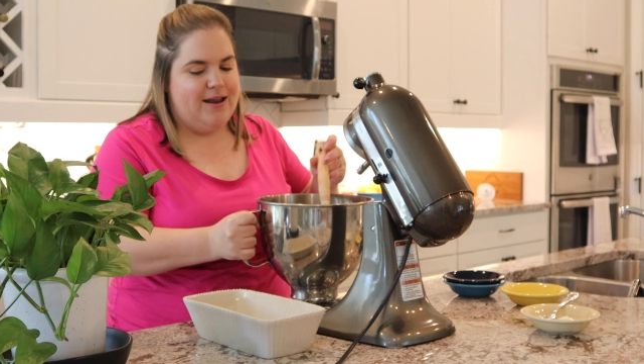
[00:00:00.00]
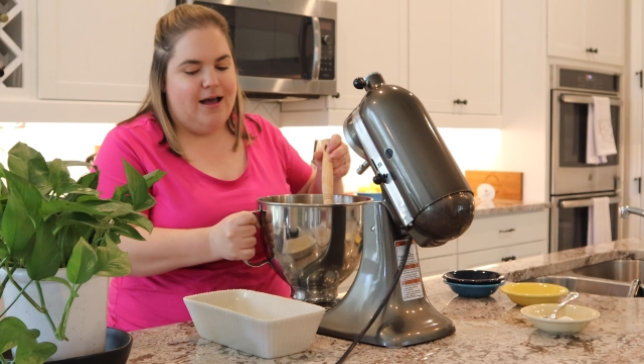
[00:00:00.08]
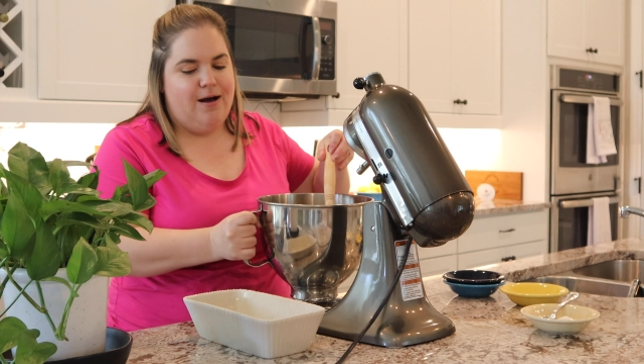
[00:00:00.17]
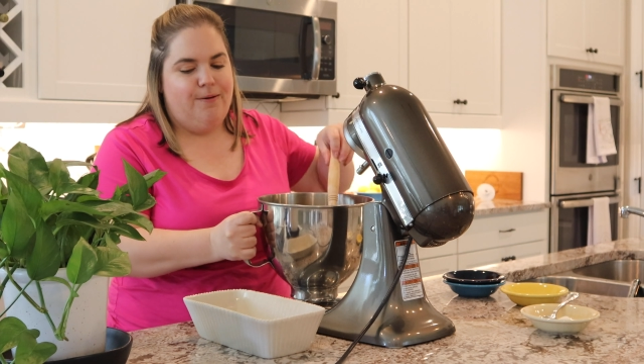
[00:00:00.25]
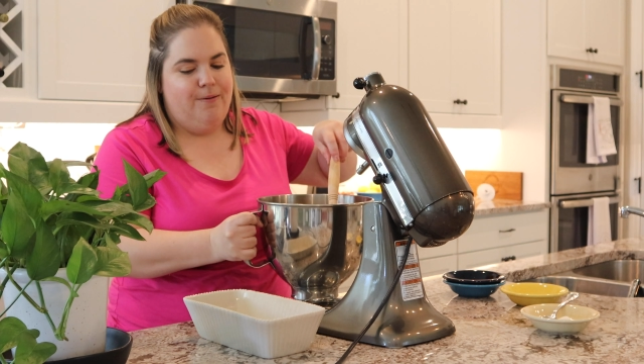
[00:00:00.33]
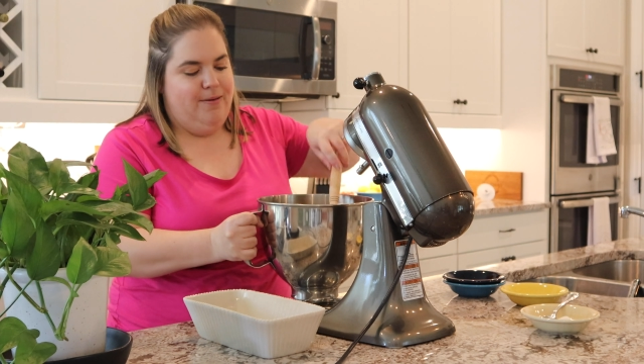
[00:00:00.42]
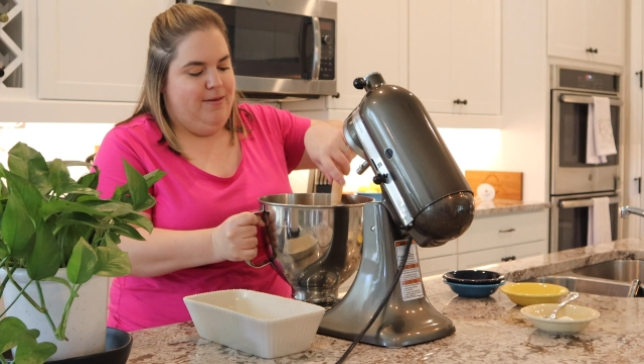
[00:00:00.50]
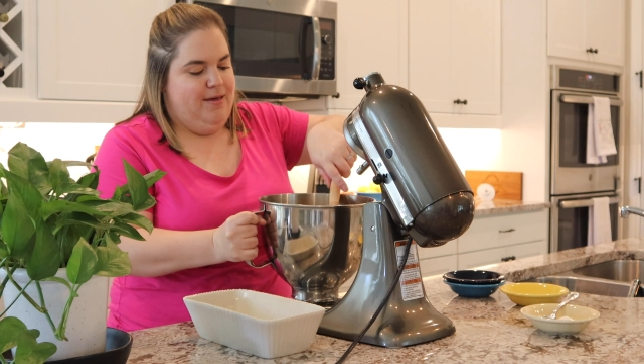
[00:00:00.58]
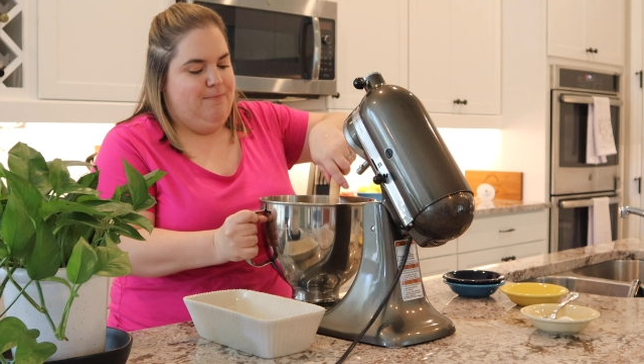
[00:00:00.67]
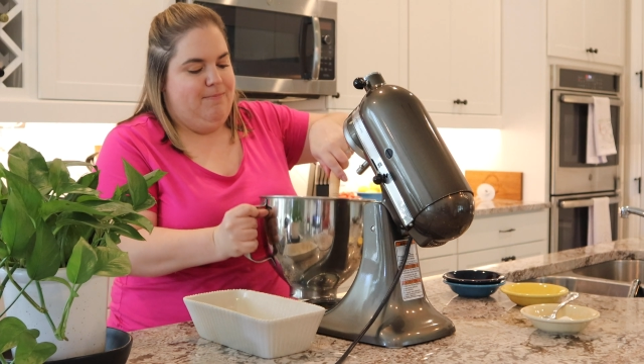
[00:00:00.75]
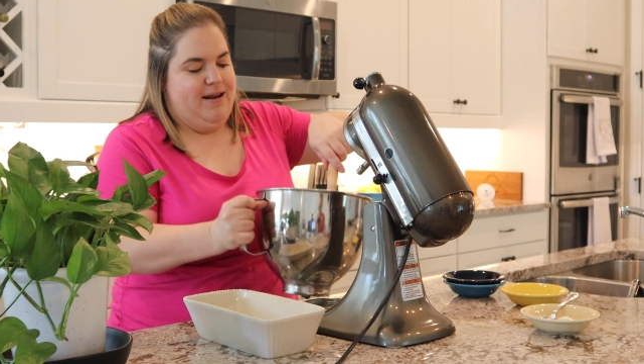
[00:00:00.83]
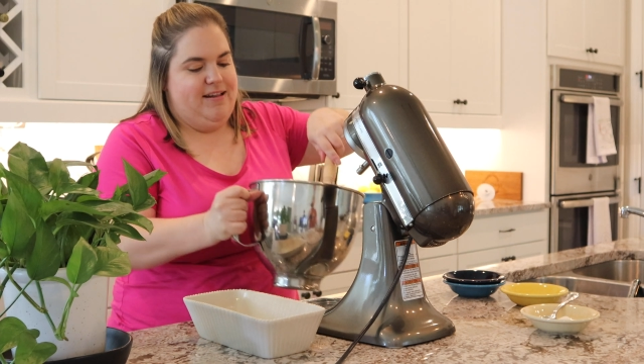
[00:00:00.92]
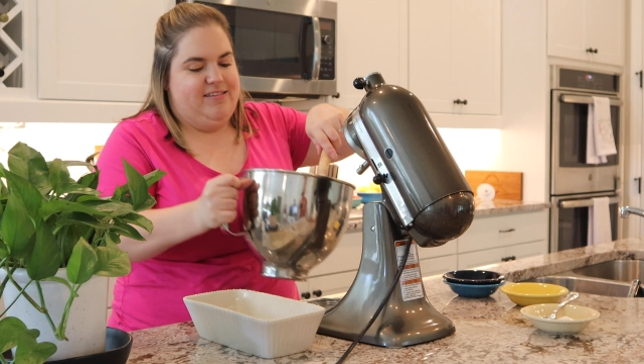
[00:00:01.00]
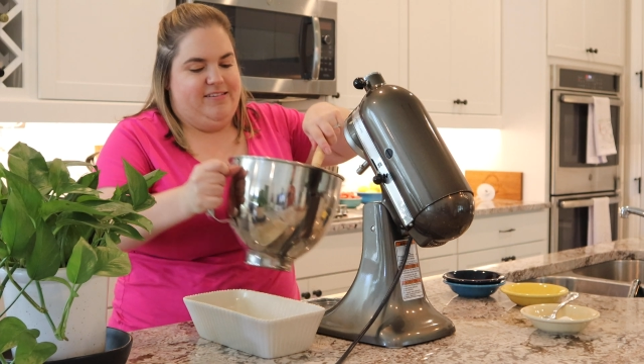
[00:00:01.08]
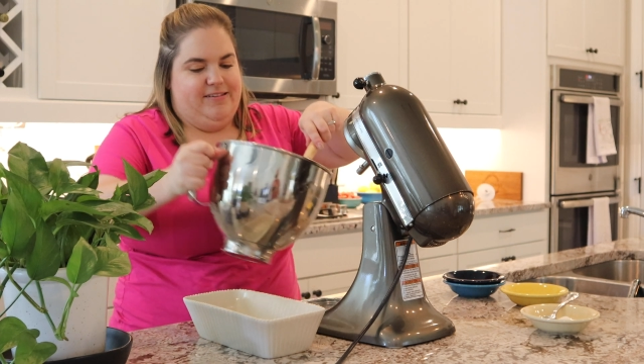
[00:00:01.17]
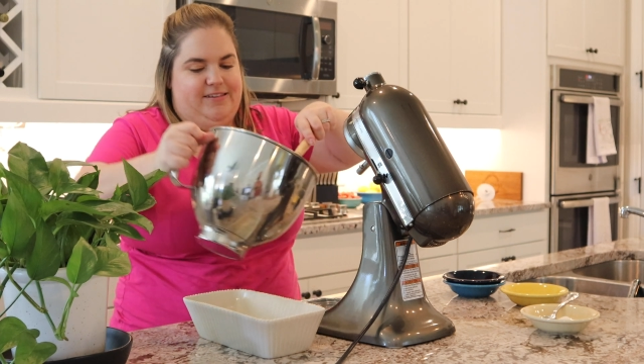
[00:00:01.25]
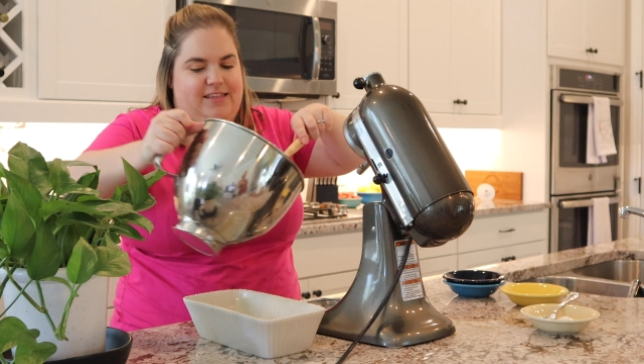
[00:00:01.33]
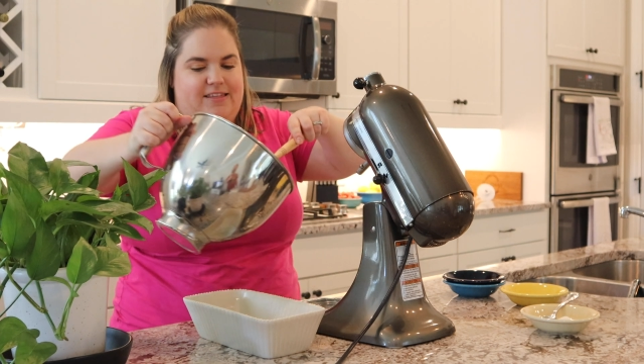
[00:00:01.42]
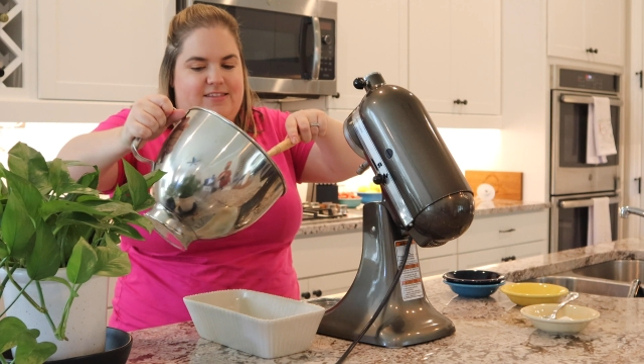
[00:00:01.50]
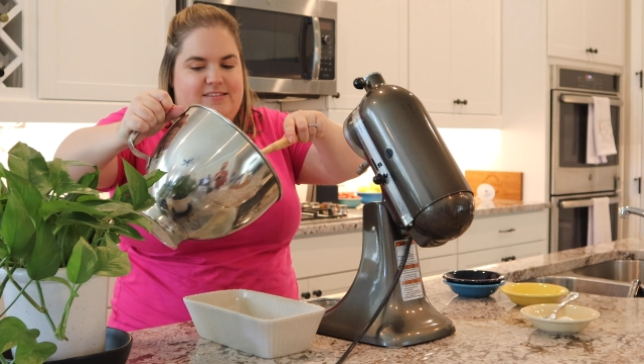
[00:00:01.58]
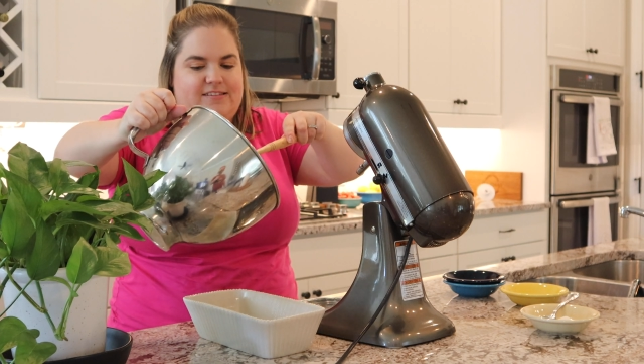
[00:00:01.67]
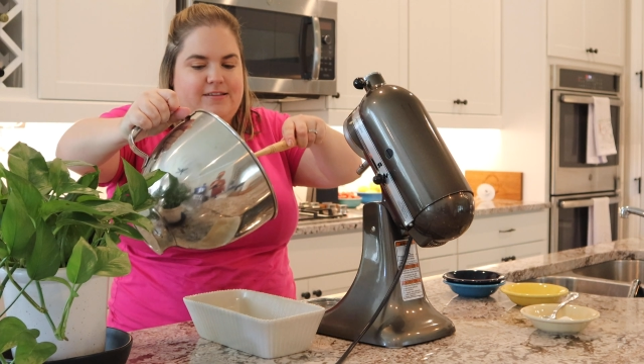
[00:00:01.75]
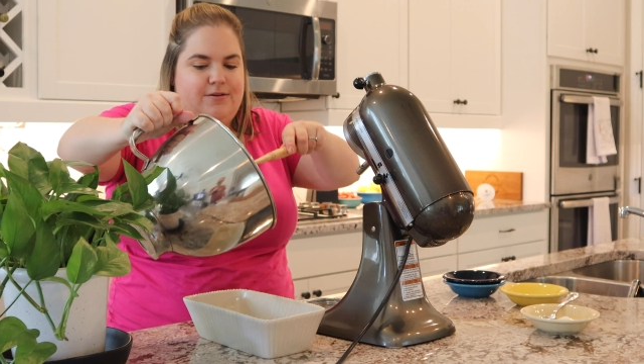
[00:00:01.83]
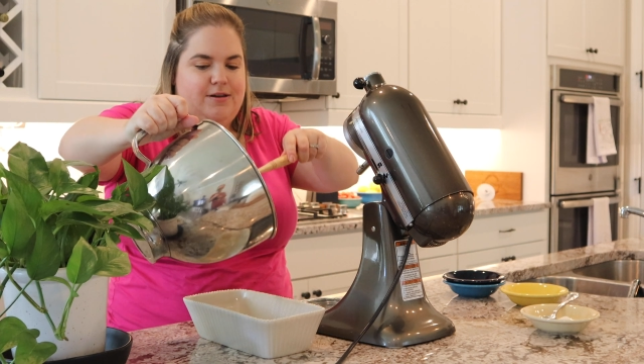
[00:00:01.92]
now, but I still think this
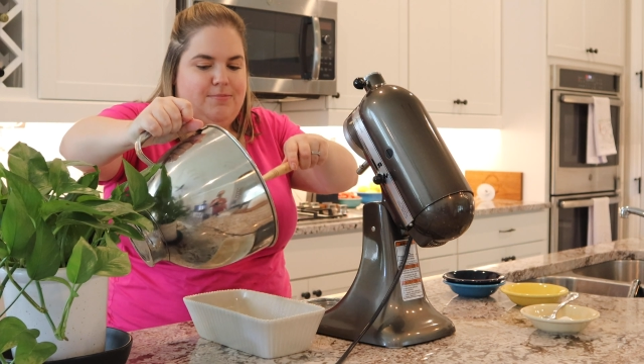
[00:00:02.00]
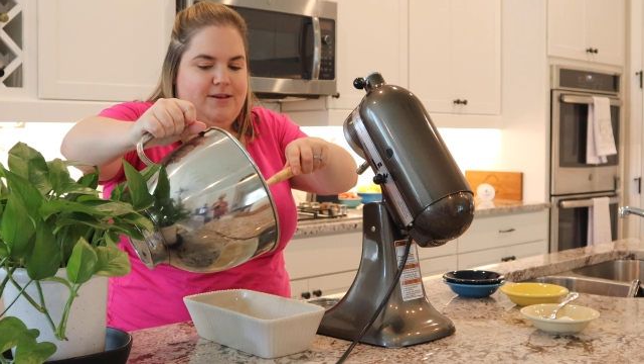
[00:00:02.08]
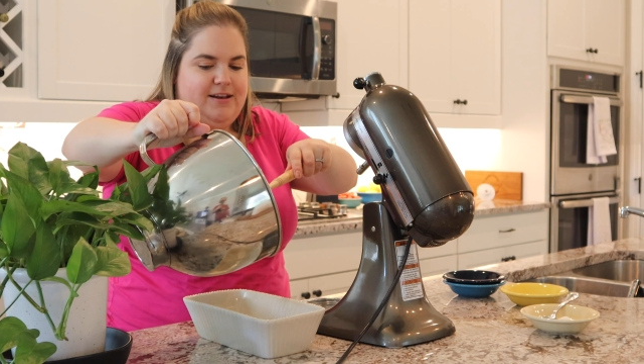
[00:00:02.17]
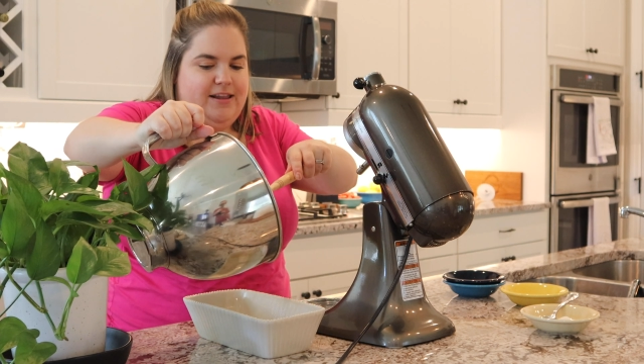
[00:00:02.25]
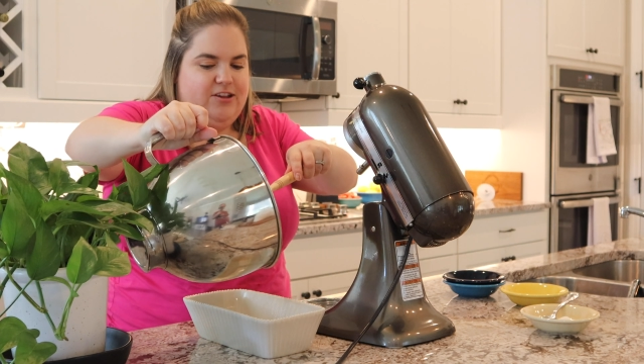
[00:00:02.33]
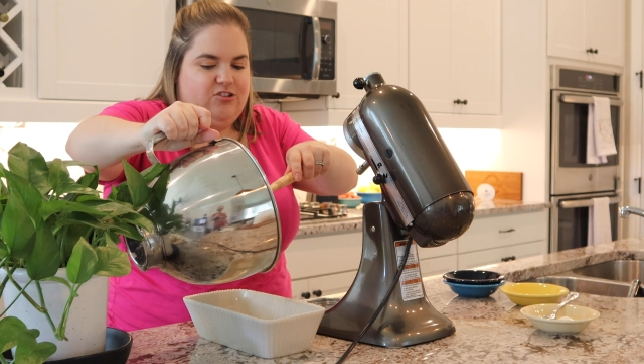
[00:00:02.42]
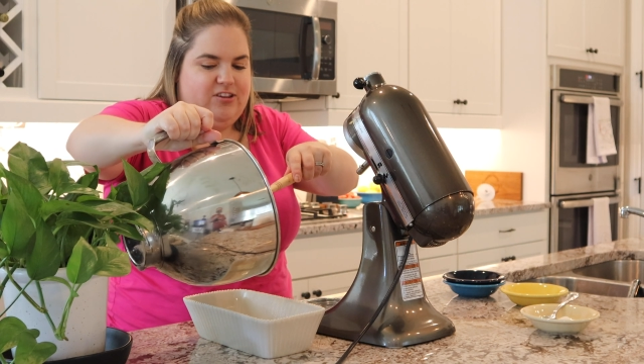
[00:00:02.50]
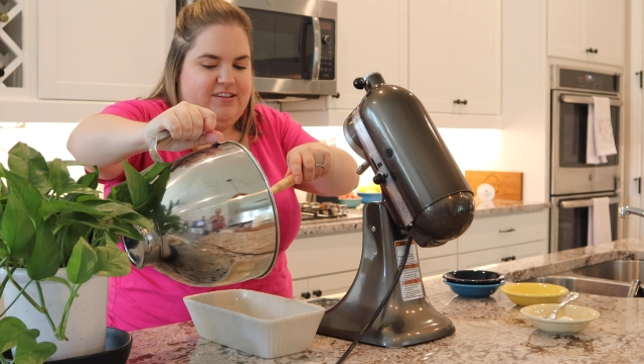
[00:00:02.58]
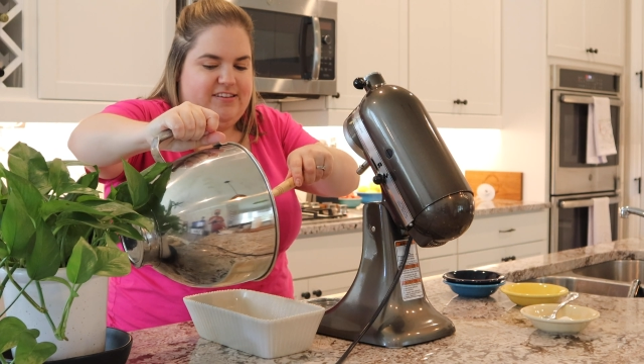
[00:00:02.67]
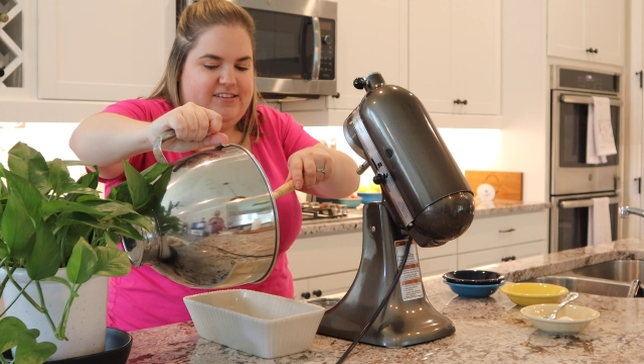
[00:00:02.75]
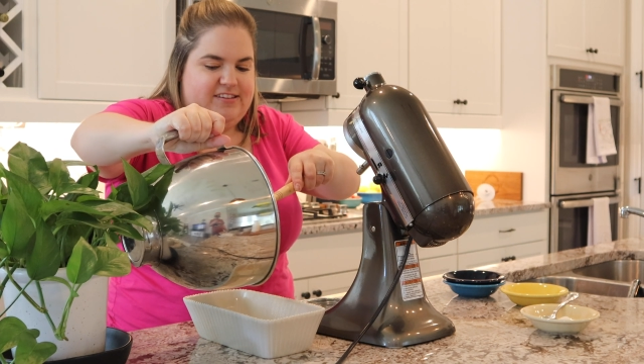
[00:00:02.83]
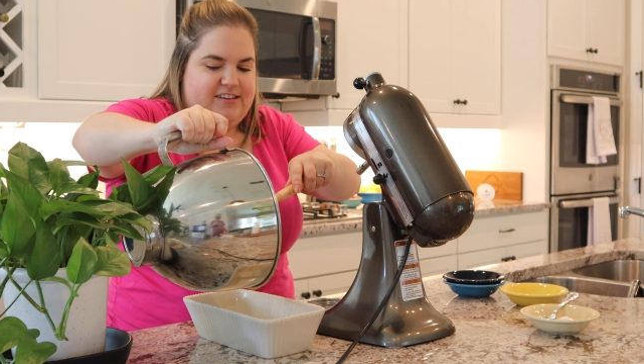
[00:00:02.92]
is going to be delicious.